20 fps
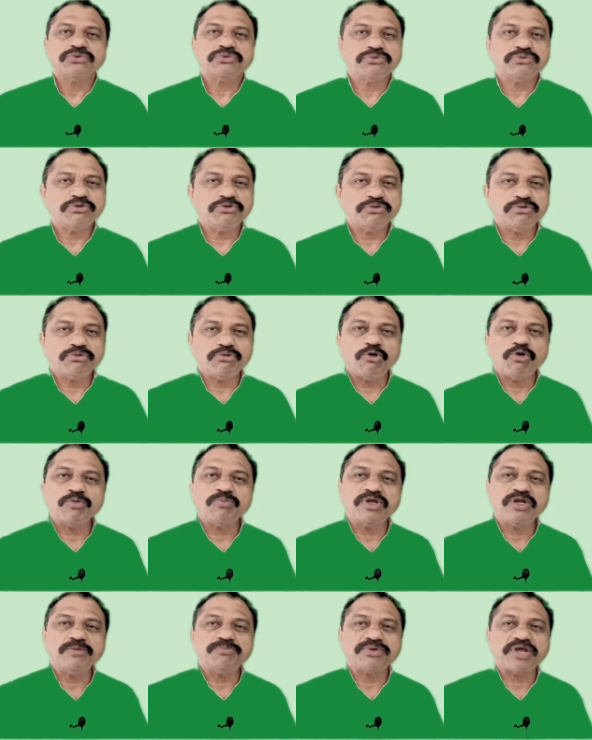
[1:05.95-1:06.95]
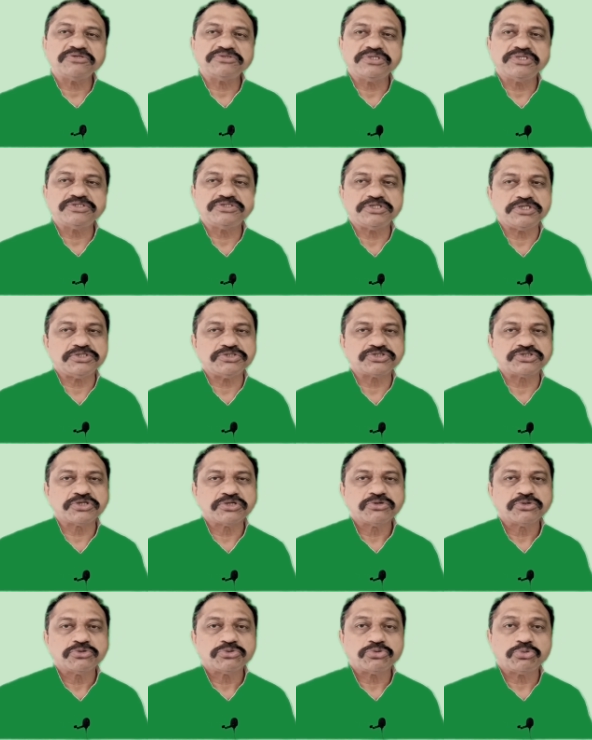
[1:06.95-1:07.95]
Normal practice is
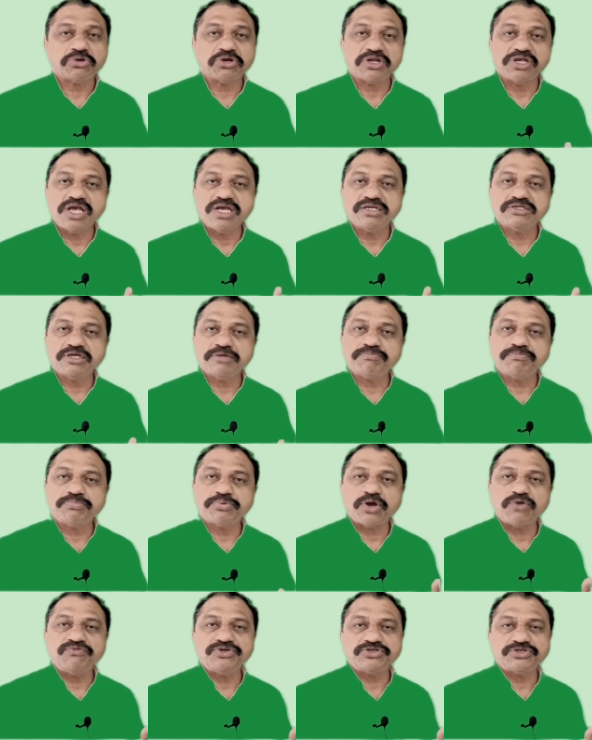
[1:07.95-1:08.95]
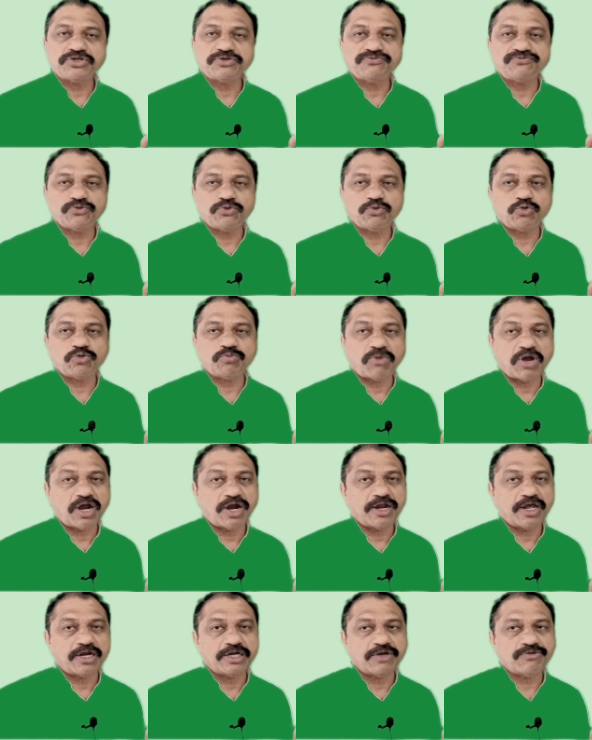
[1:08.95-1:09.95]
to create a provision for
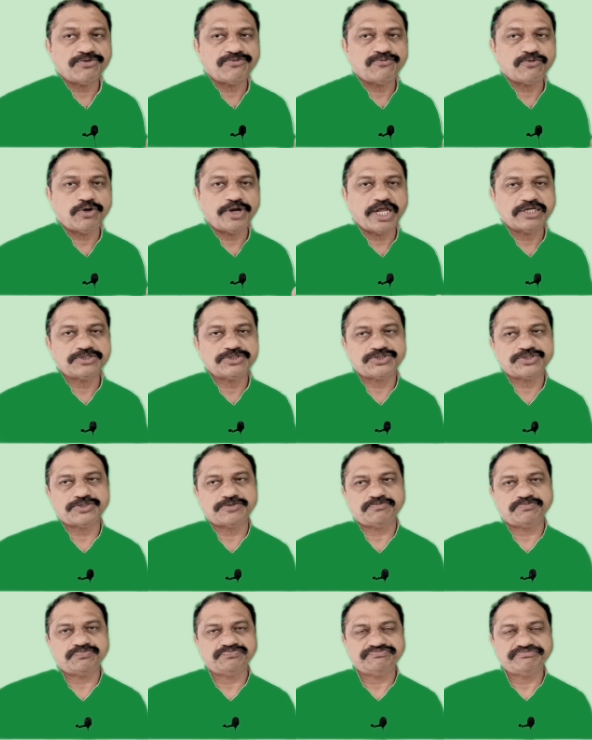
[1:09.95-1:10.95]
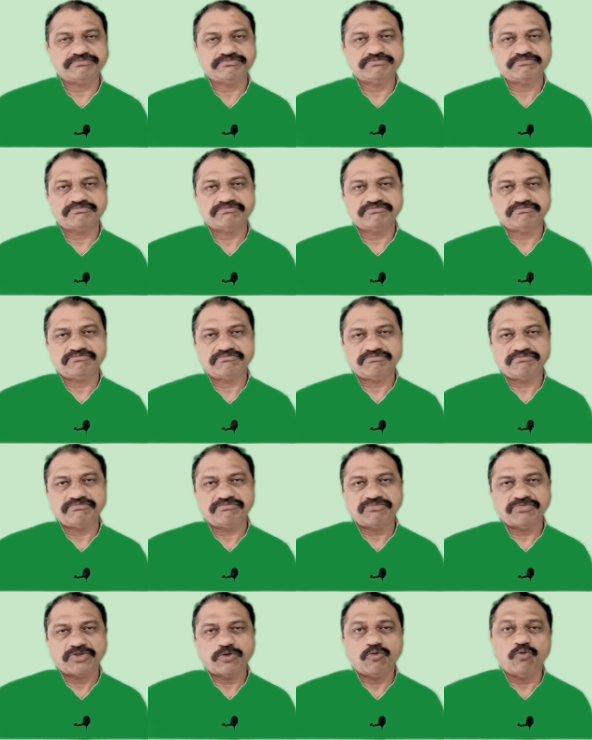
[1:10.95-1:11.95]
bad and doubtful debts.
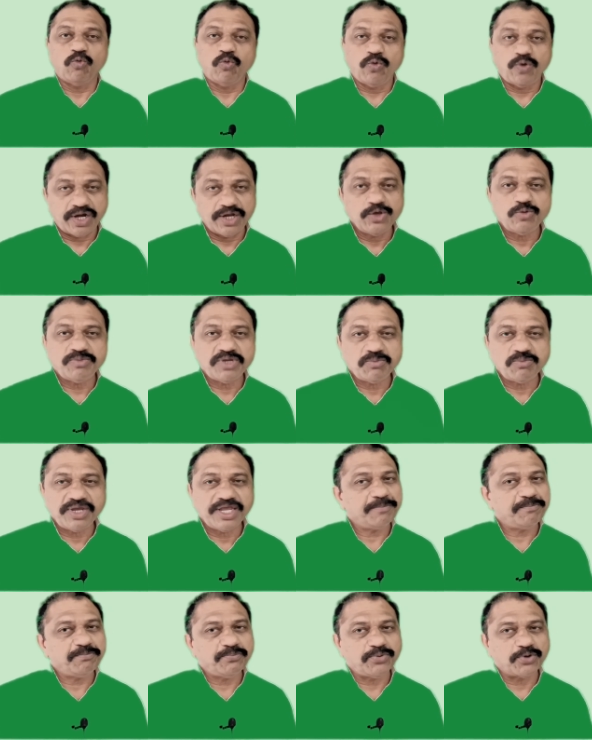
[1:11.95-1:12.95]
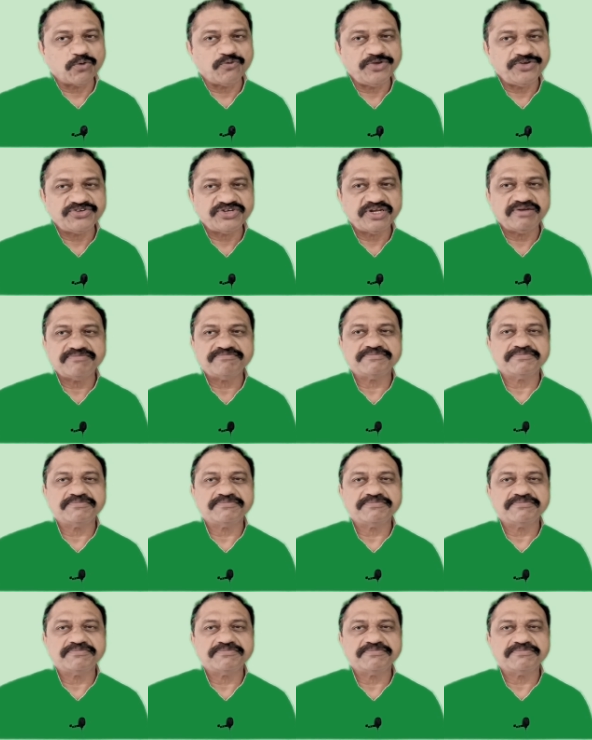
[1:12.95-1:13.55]
What do you mean by a provision?